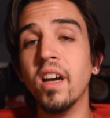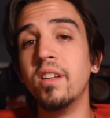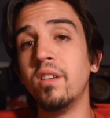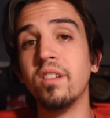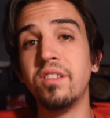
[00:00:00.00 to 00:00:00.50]

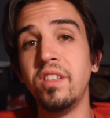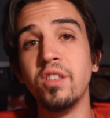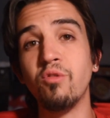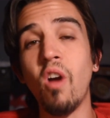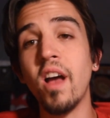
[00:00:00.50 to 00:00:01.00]
and you're going to see
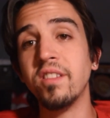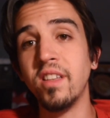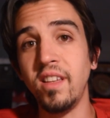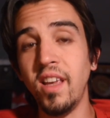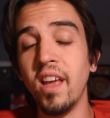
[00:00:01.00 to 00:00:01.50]
his rise
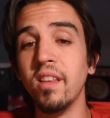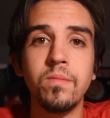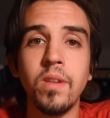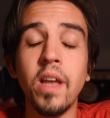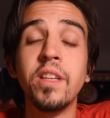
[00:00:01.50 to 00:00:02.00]
at the end.
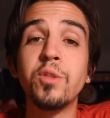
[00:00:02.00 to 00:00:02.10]
And